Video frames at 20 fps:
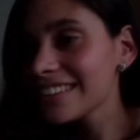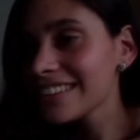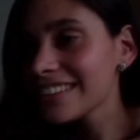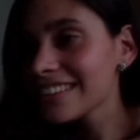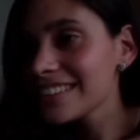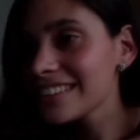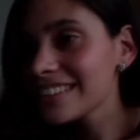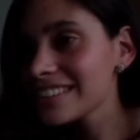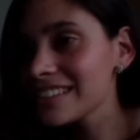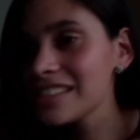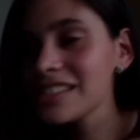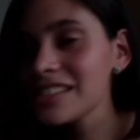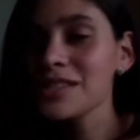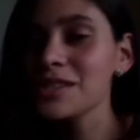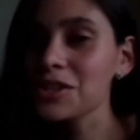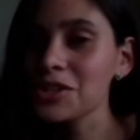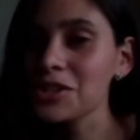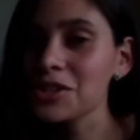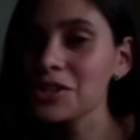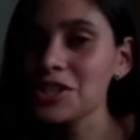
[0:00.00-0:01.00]
this is such
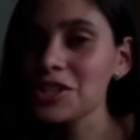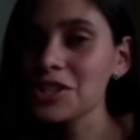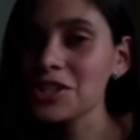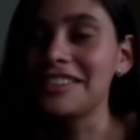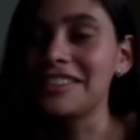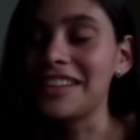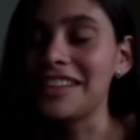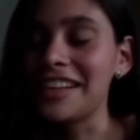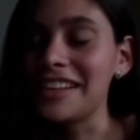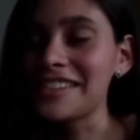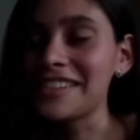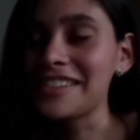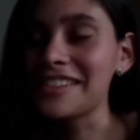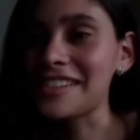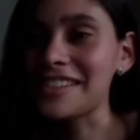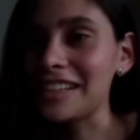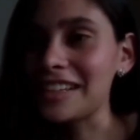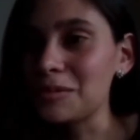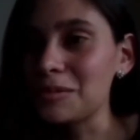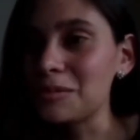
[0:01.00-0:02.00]
an intense scene.
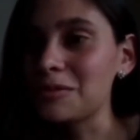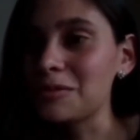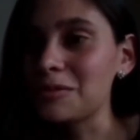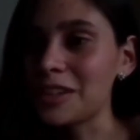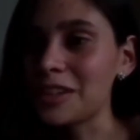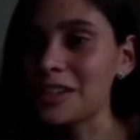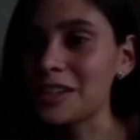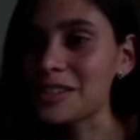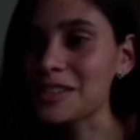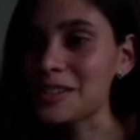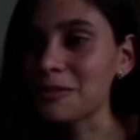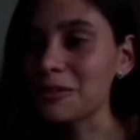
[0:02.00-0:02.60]
First of all,